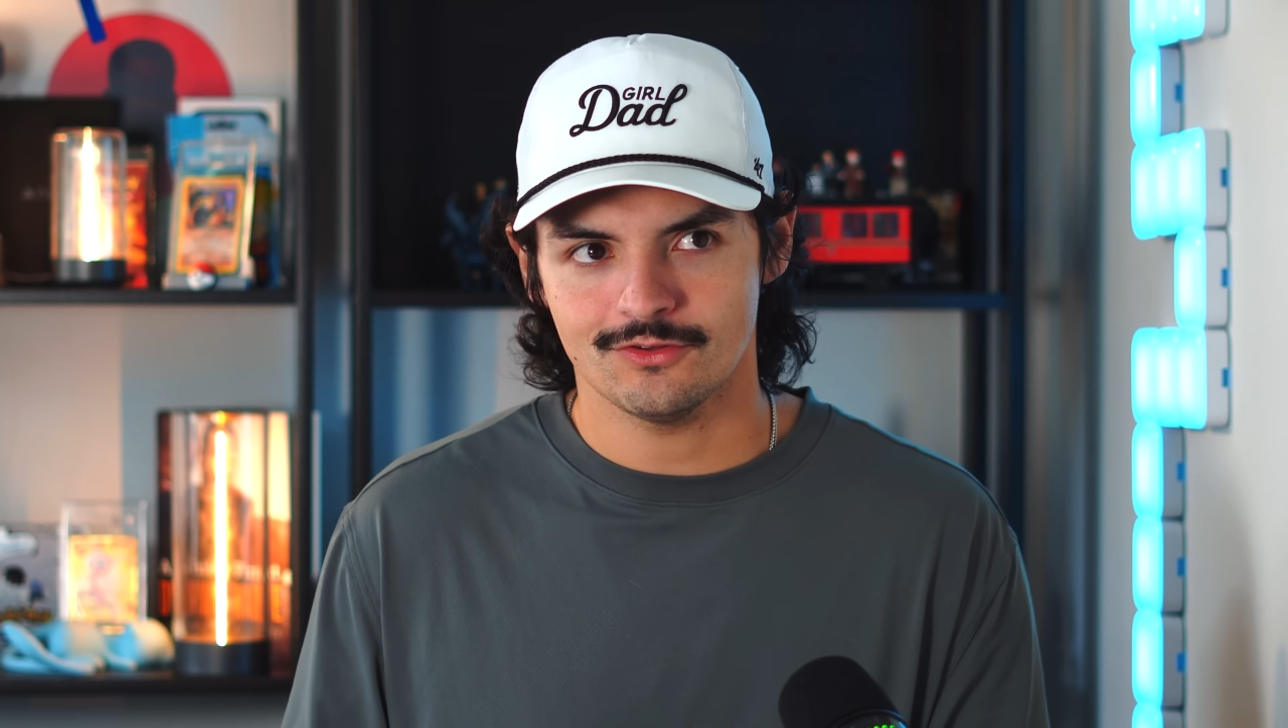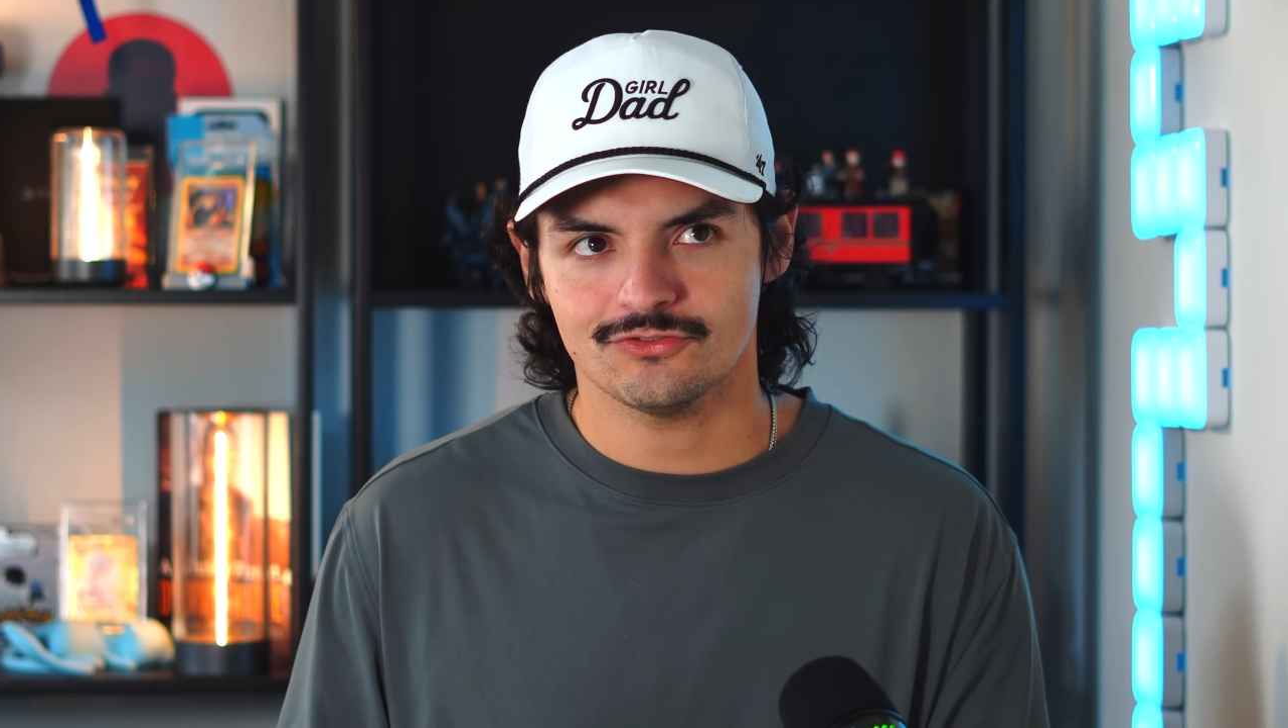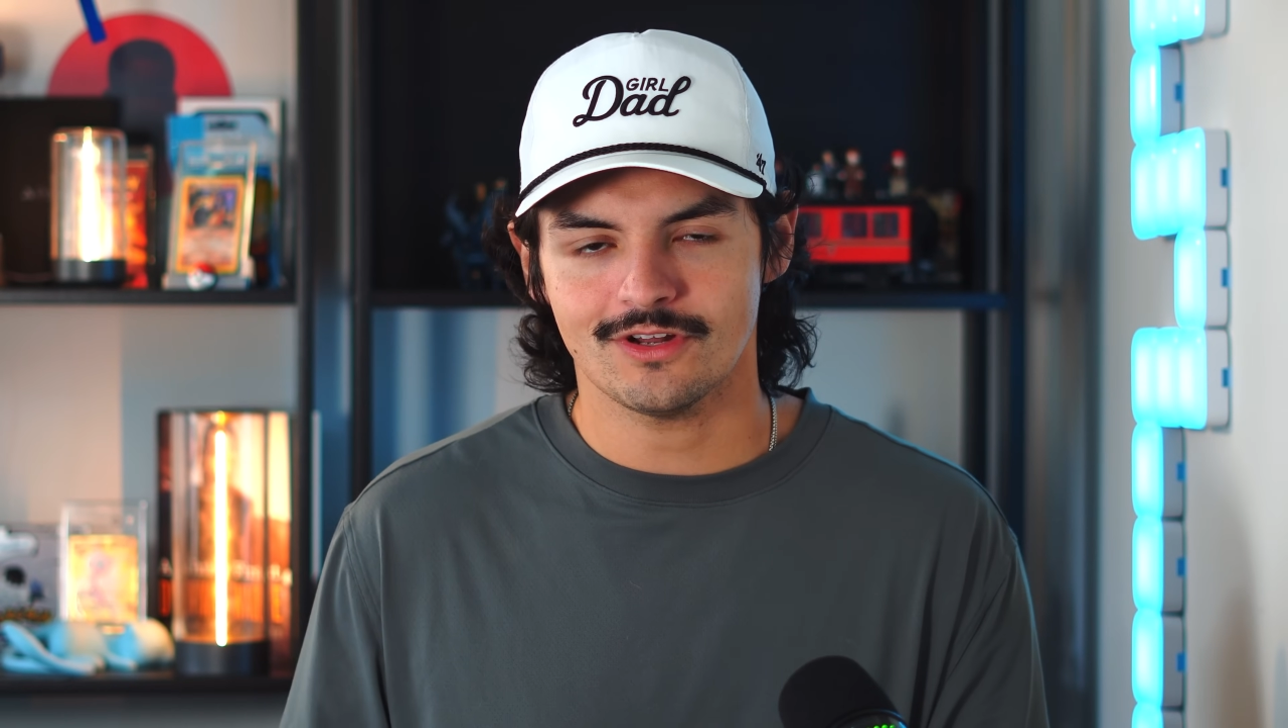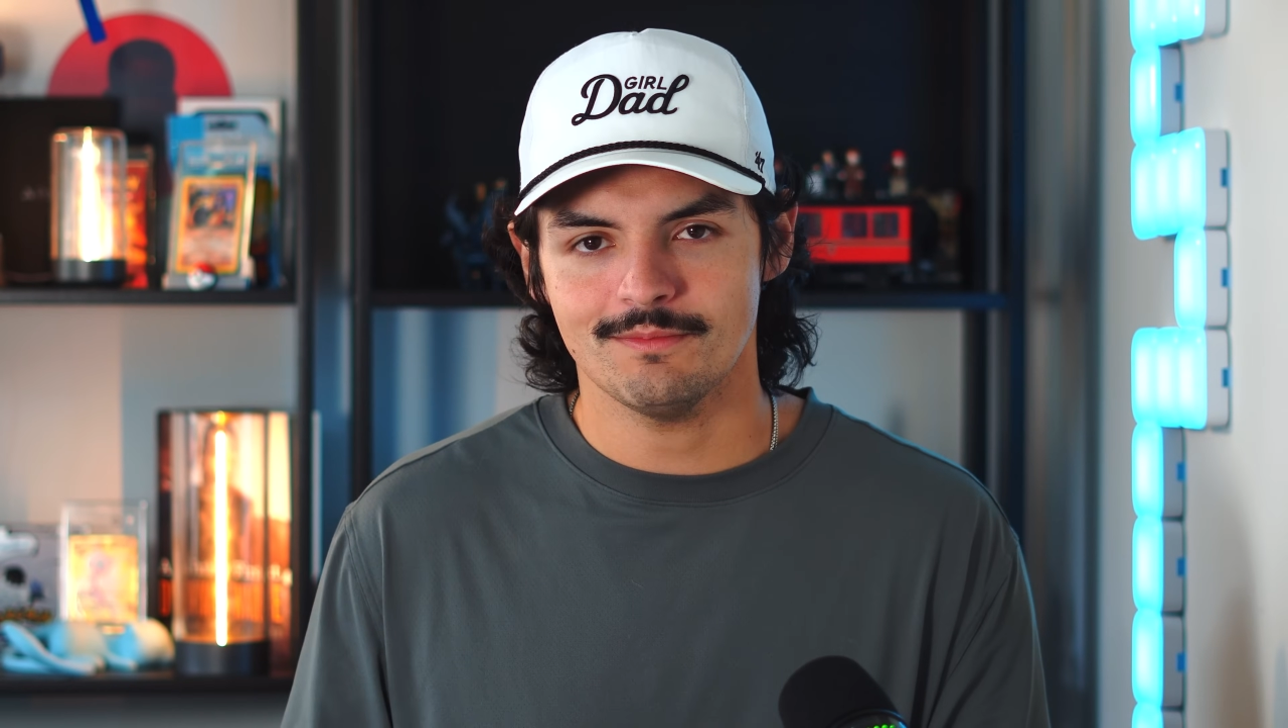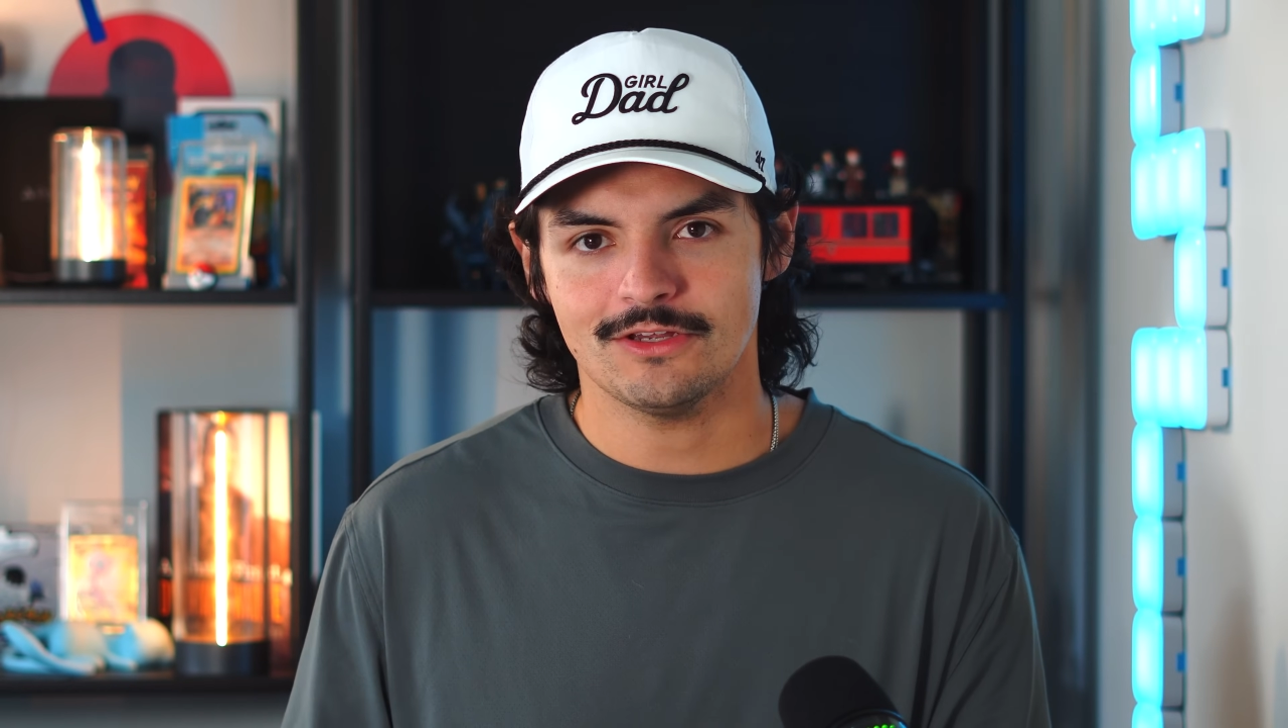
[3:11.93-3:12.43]
they're
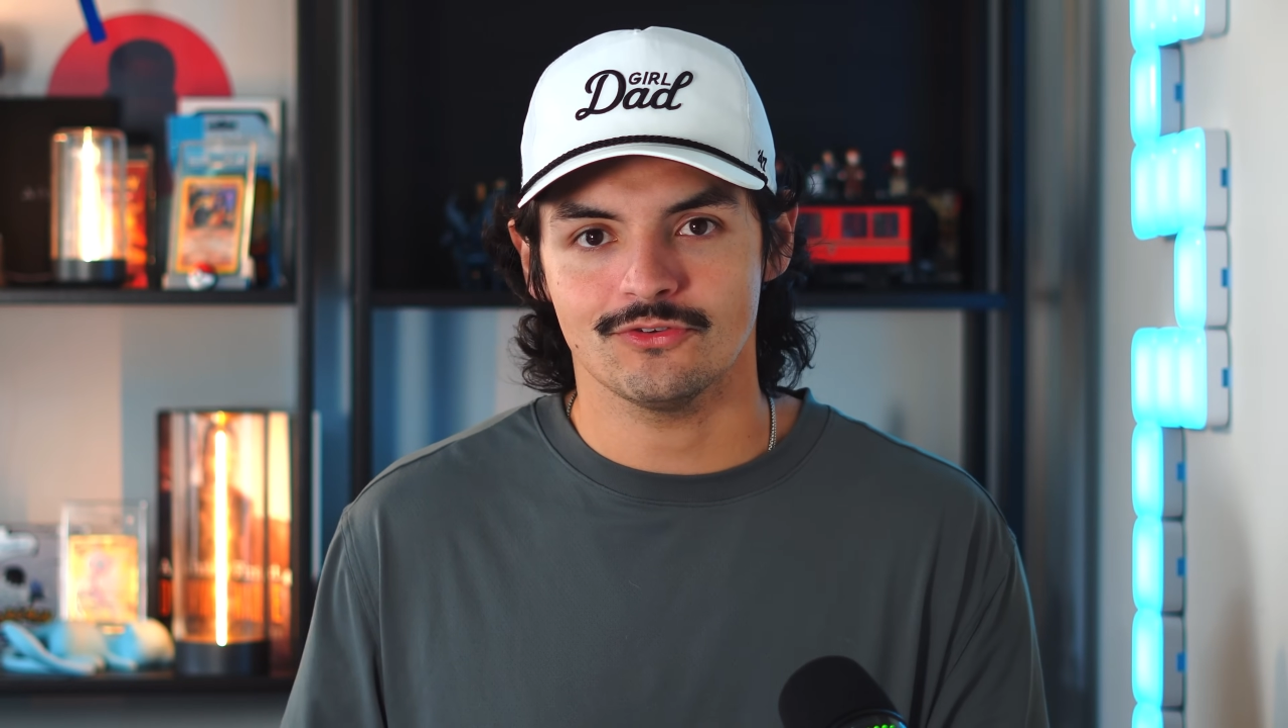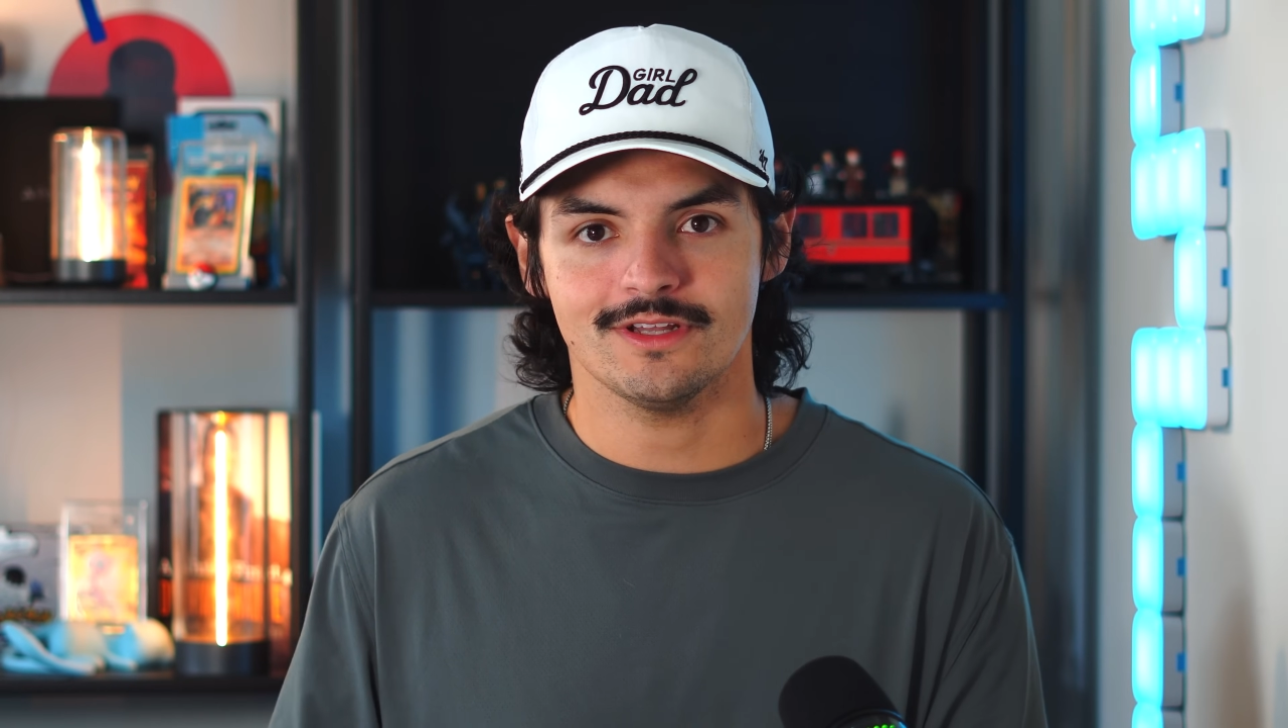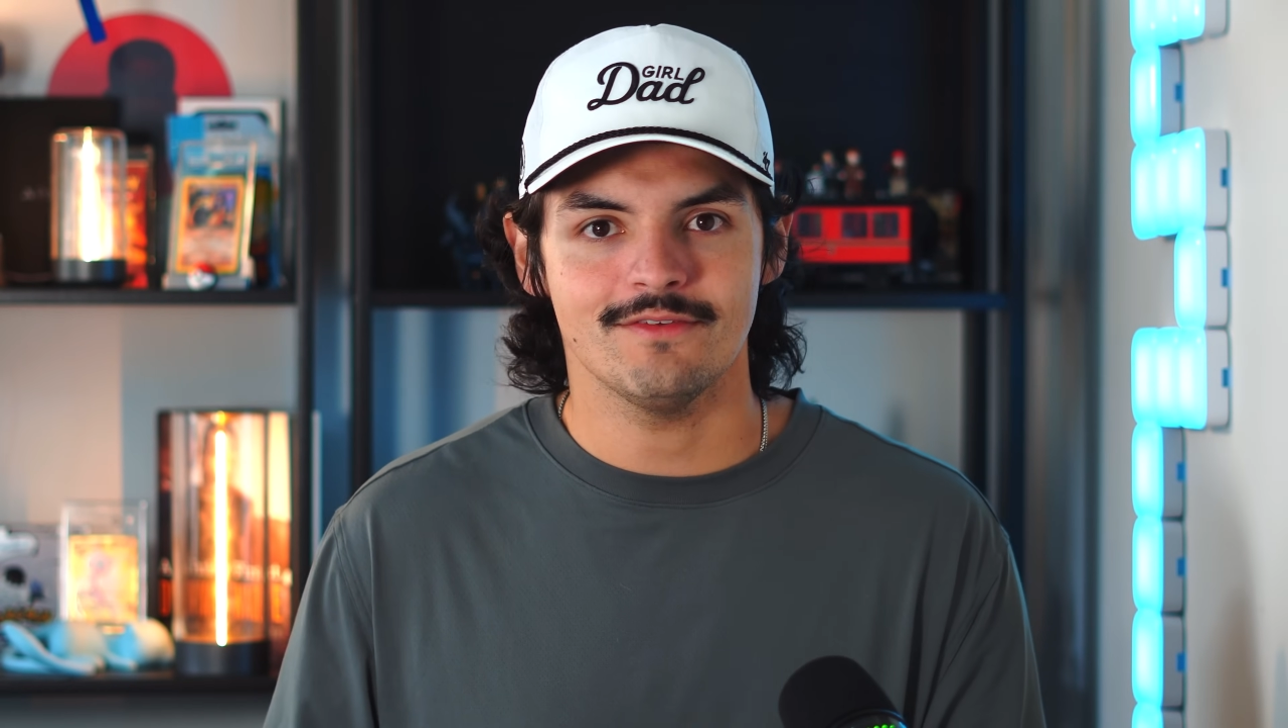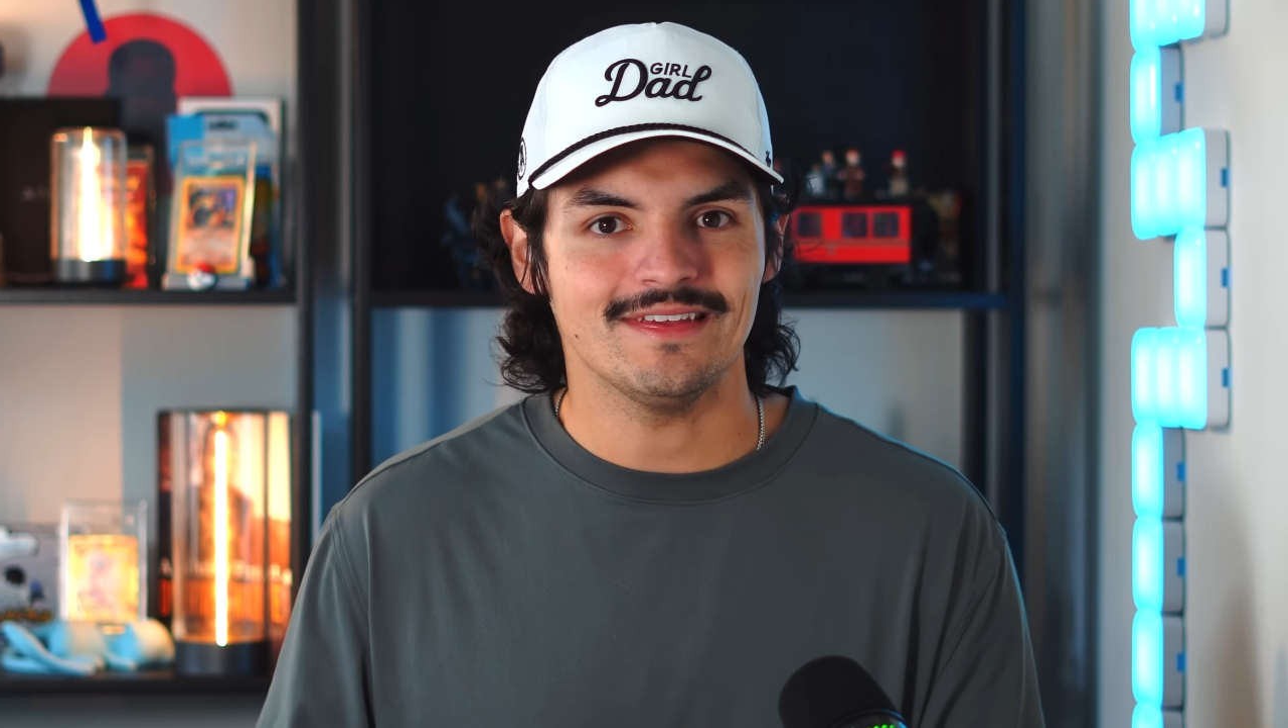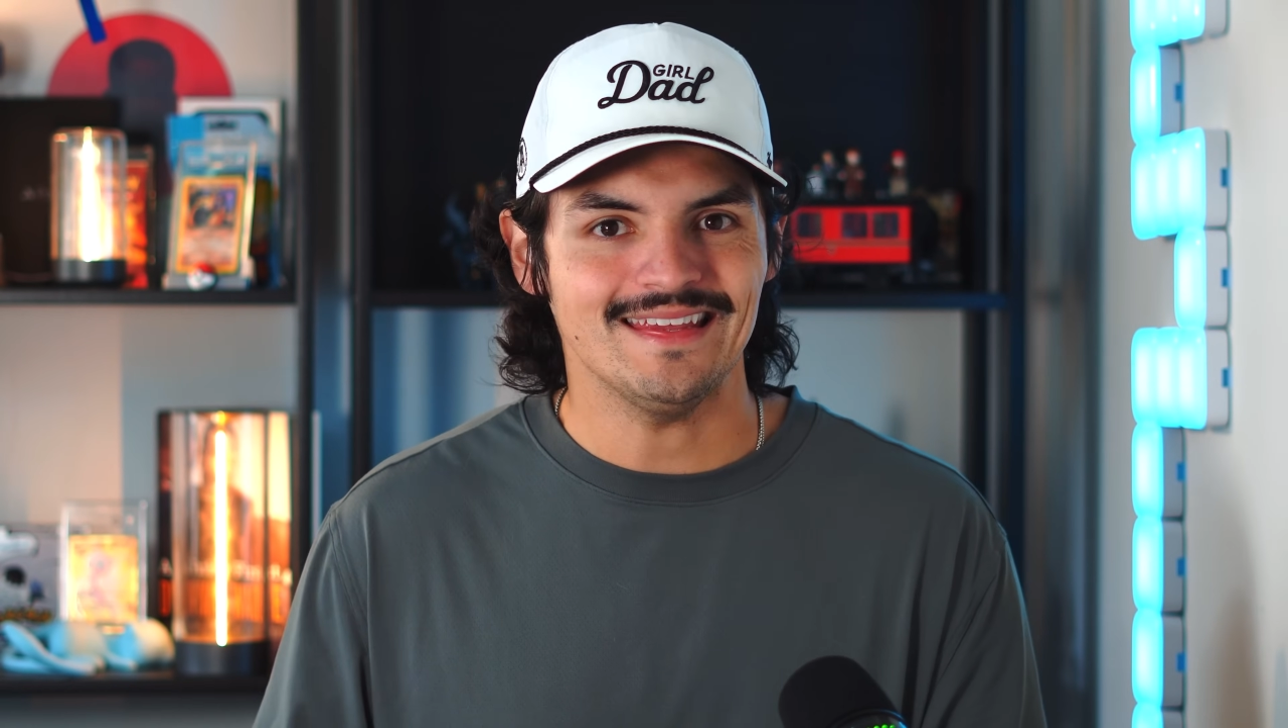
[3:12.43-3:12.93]
just trying to make your
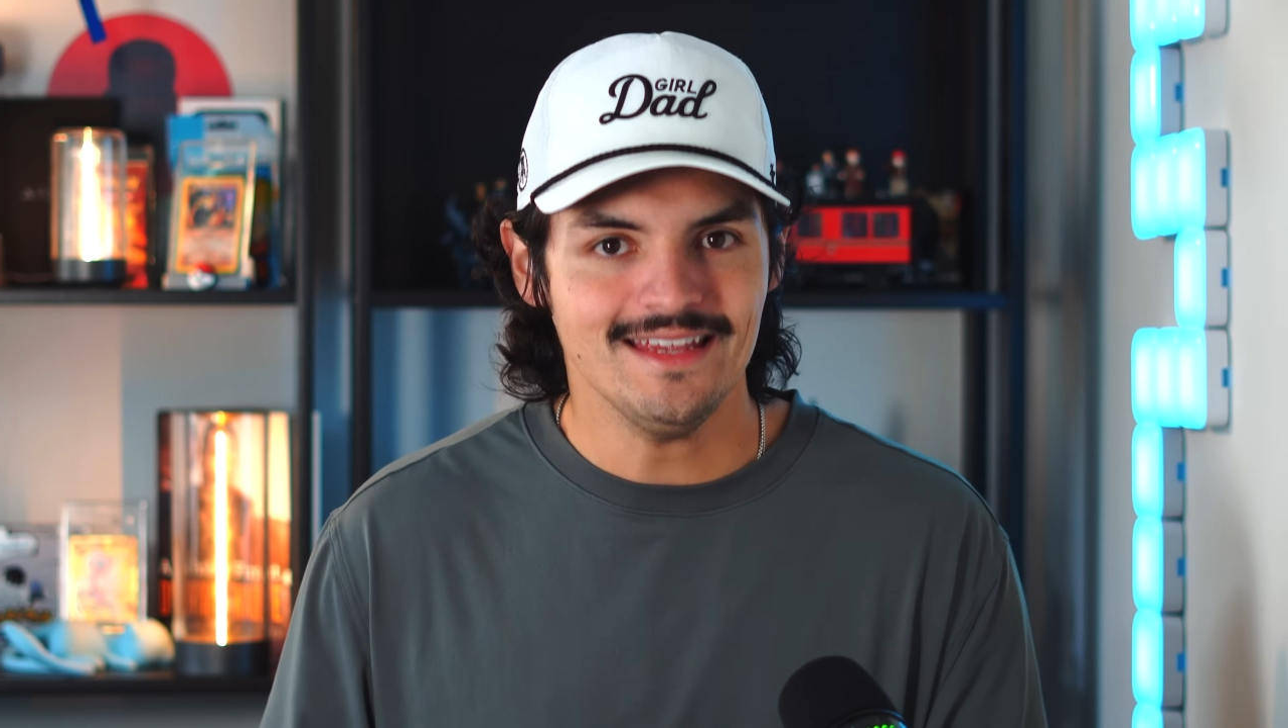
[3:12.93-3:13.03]
life